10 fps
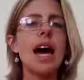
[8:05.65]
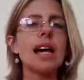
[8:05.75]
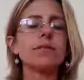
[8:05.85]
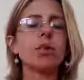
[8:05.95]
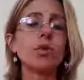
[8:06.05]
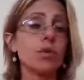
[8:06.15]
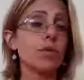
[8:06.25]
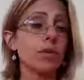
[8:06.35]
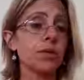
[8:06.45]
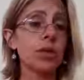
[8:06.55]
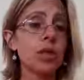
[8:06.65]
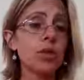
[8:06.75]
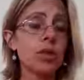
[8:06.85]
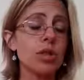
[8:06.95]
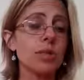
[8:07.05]
And also for the
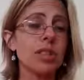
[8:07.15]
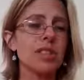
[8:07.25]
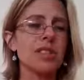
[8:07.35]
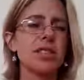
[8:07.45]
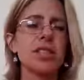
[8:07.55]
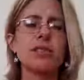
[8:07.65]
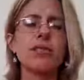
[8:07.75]
user, because there is